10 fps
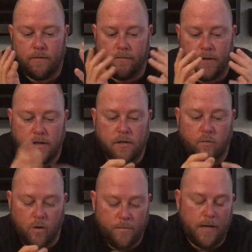vehicle
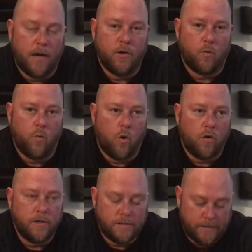will be under
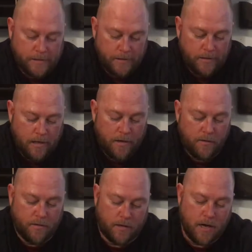warranty
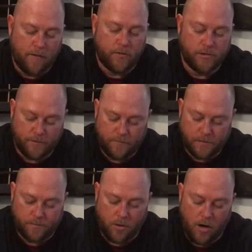under the coverage of
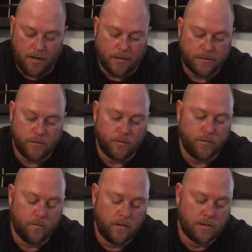this product. So
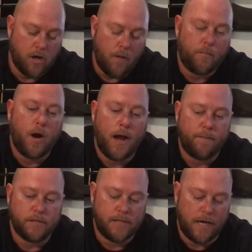it's called
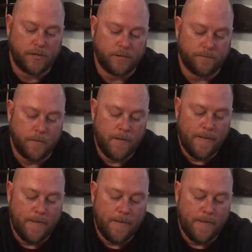Prime Protection.